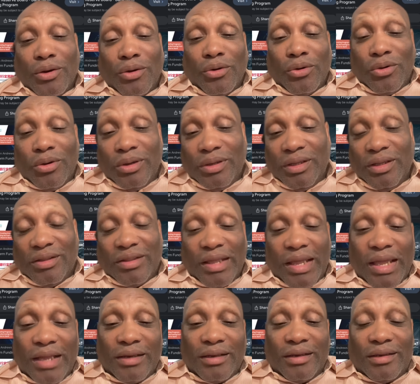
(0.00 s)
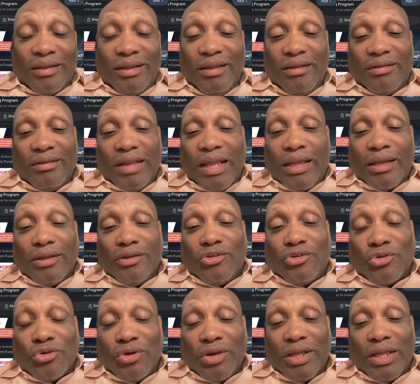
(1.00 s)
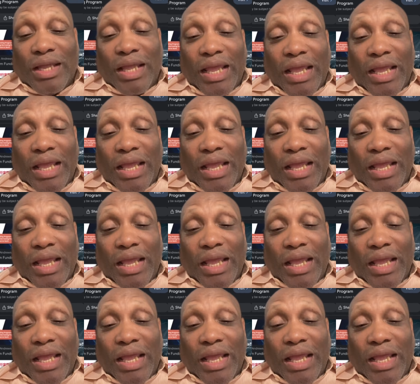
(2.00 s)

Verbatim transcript: all these entities, Naked Shorting,